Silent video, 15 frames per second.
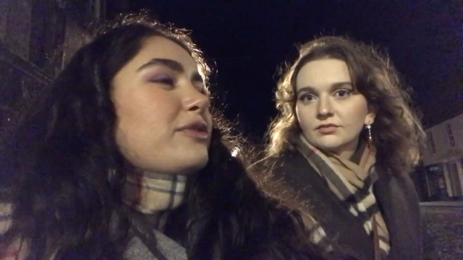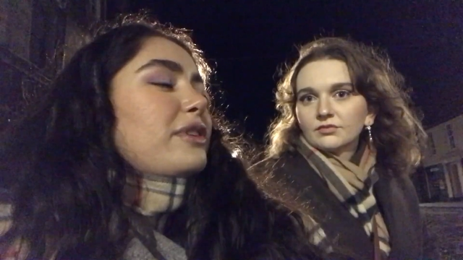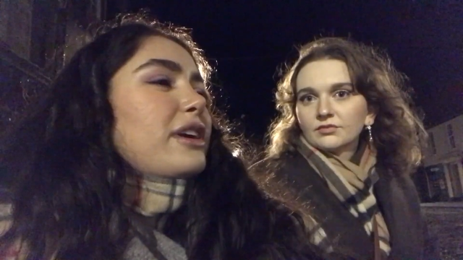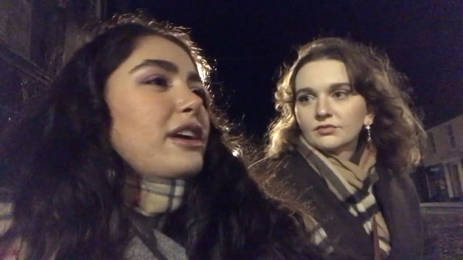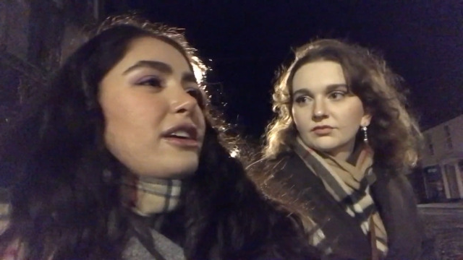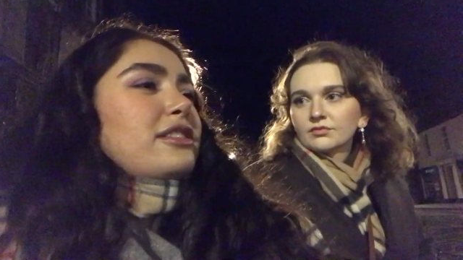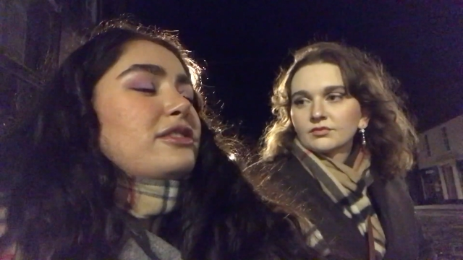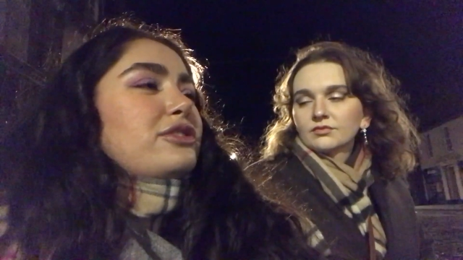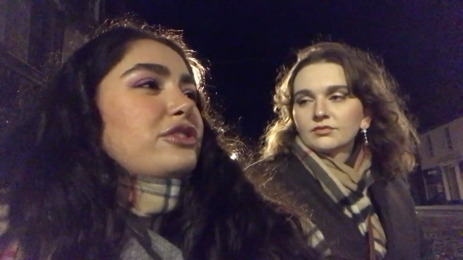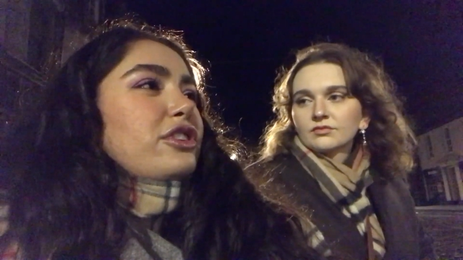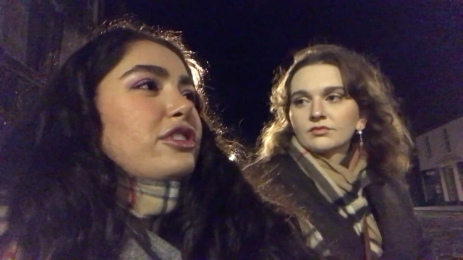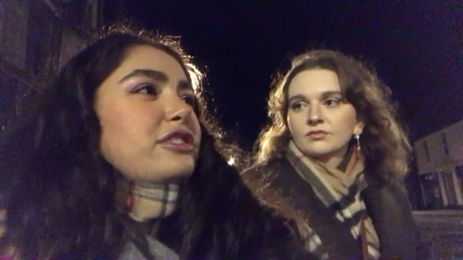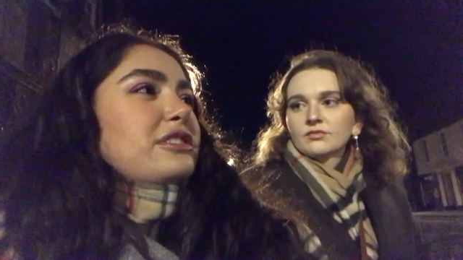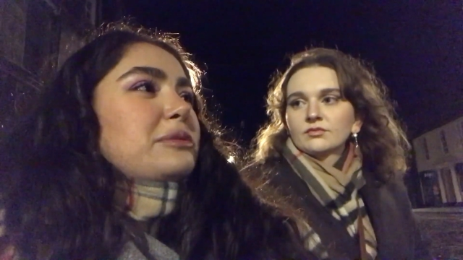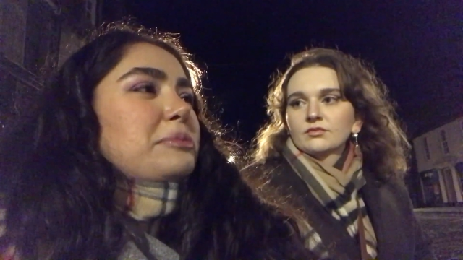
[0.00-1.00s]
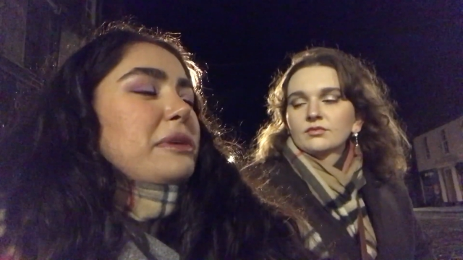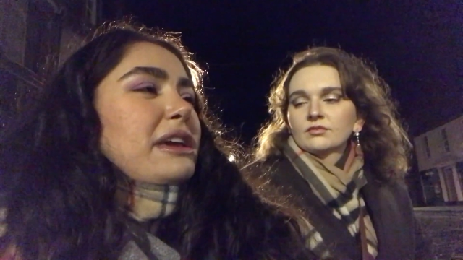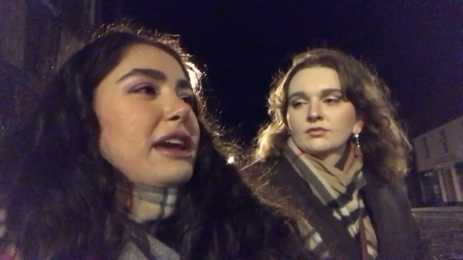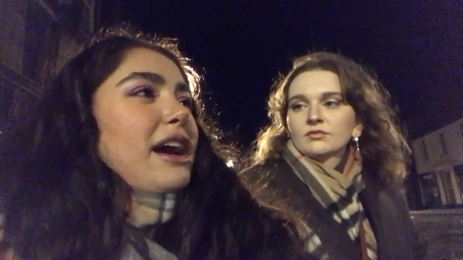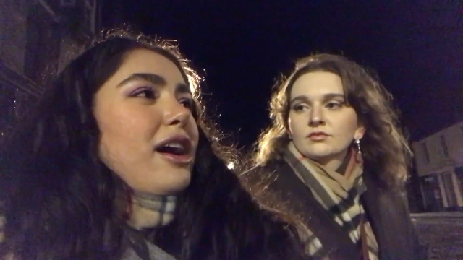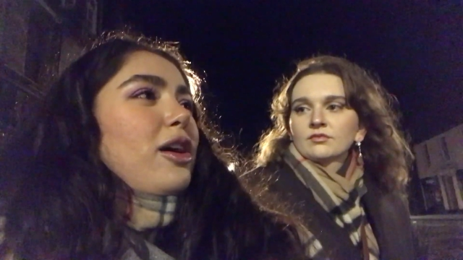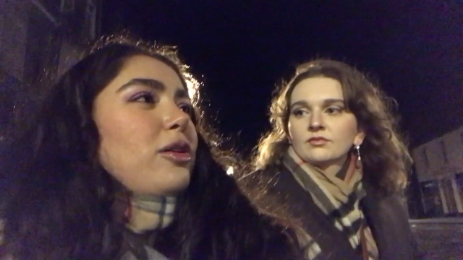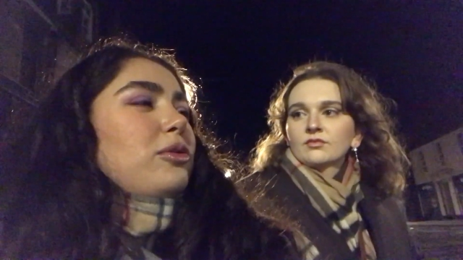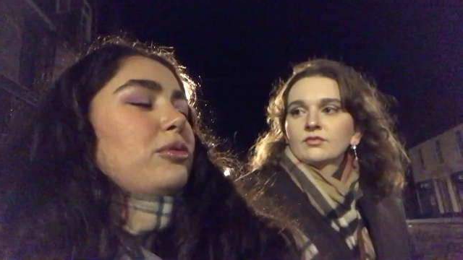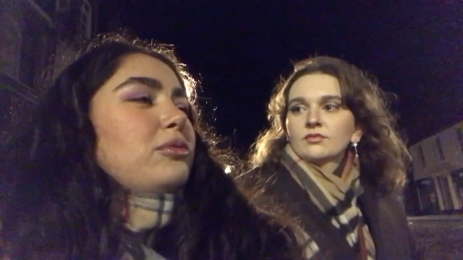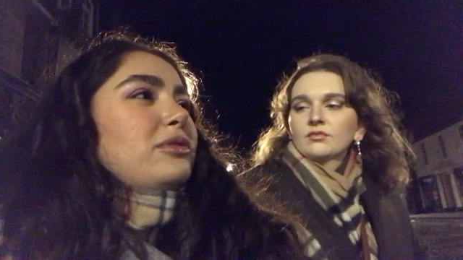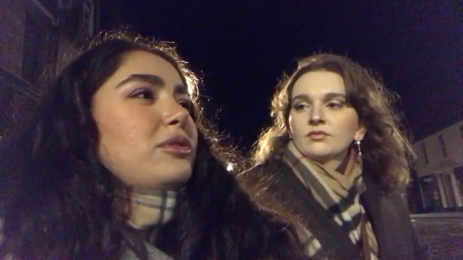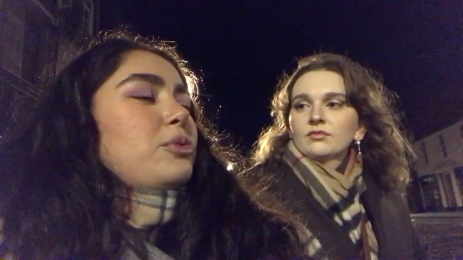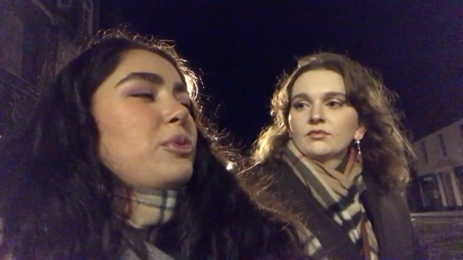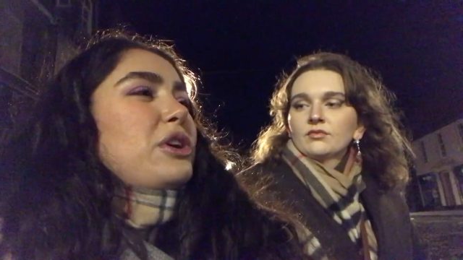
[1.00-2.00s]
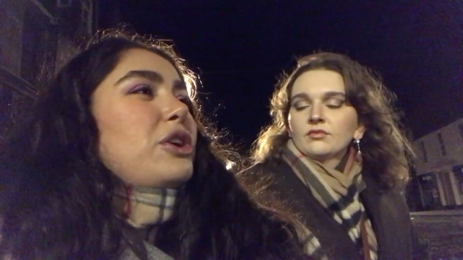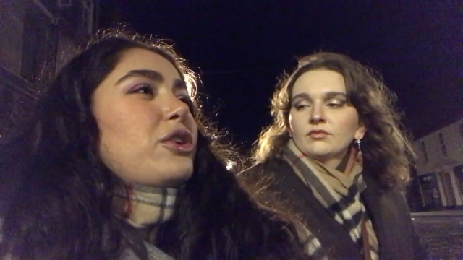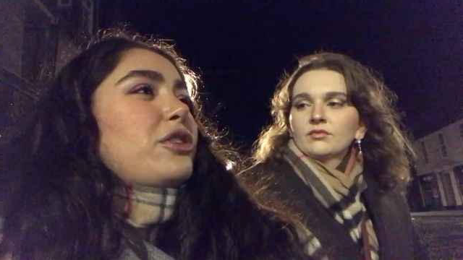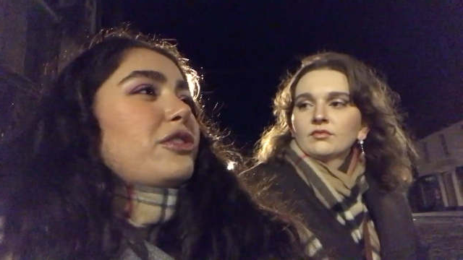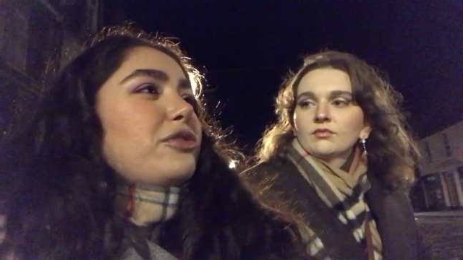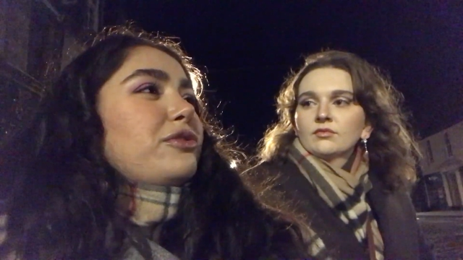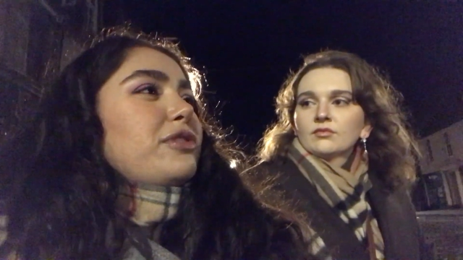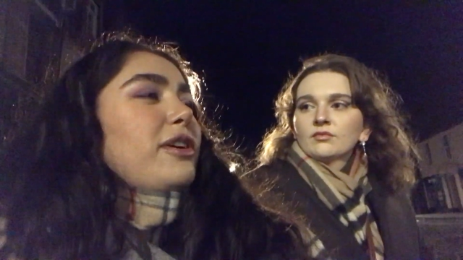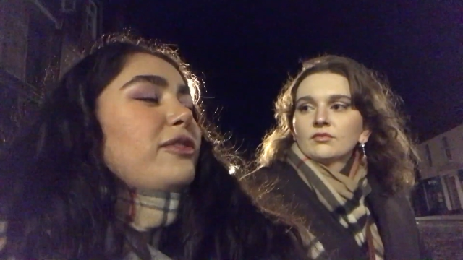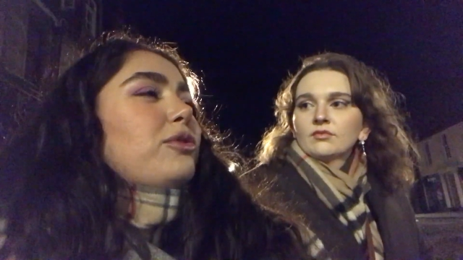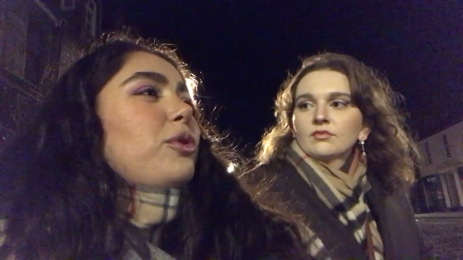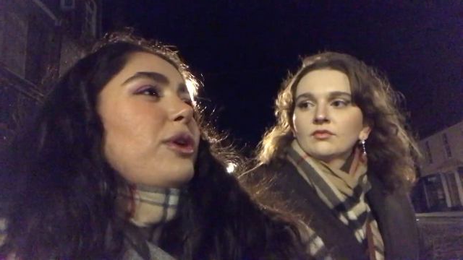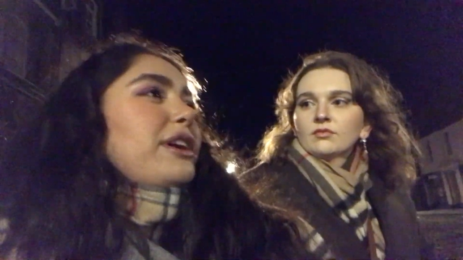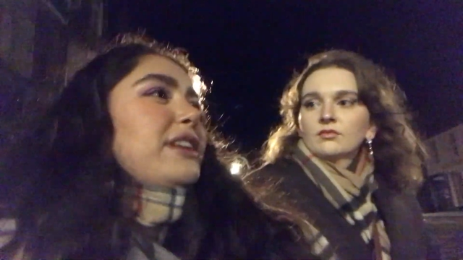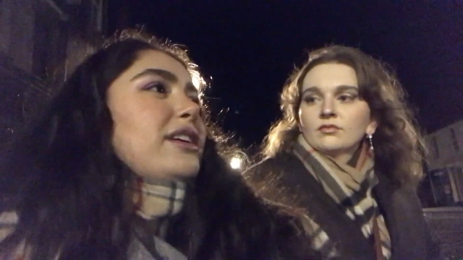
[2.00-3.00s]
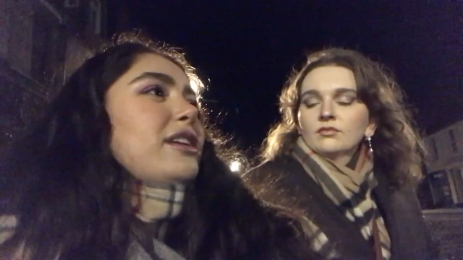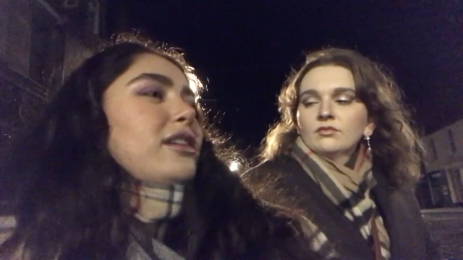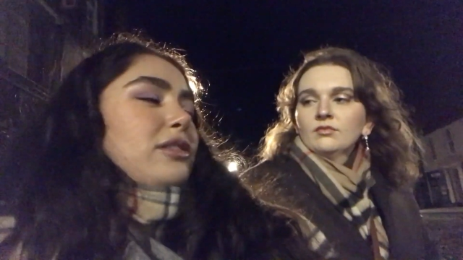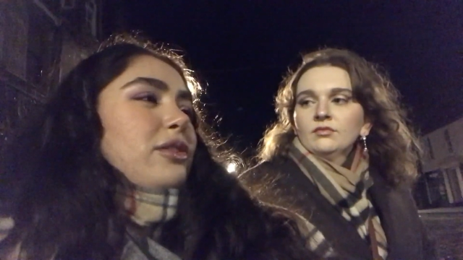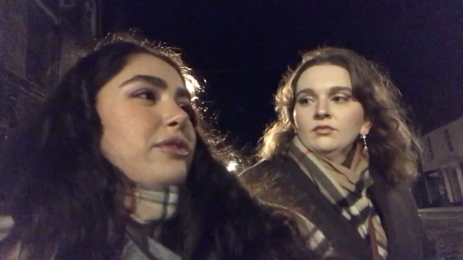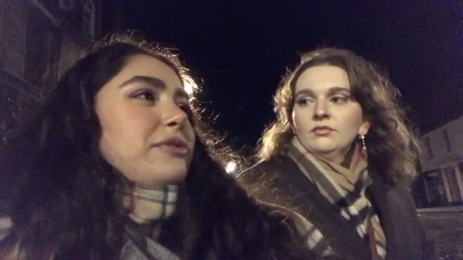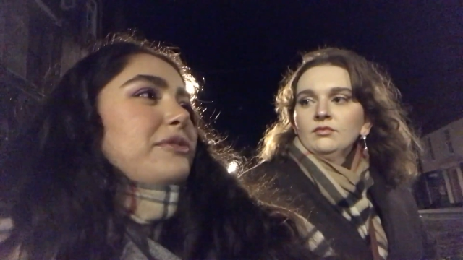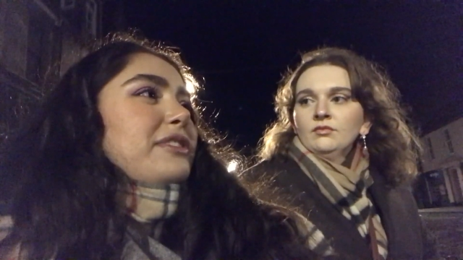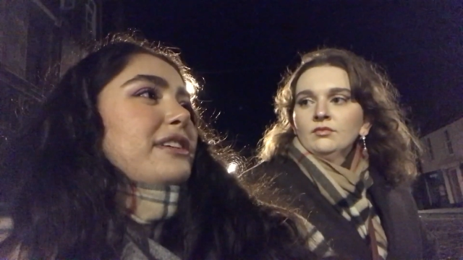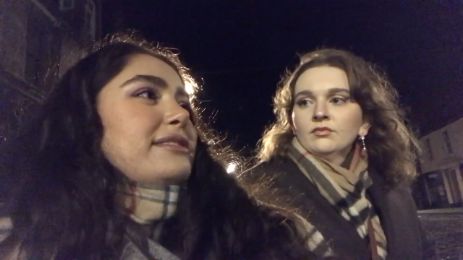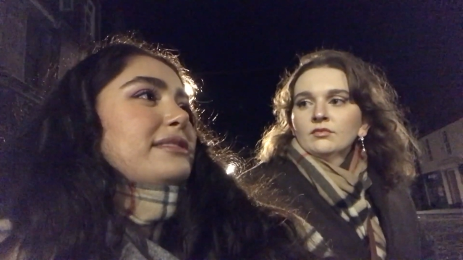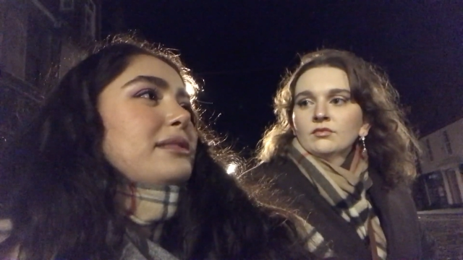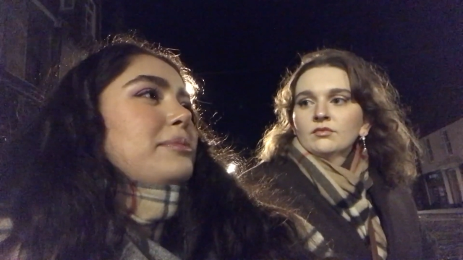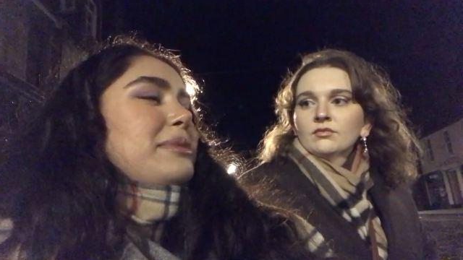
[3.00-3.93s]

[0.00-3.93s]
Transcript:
Speaker 1: it concerns me how we could have avoided a lot of this at the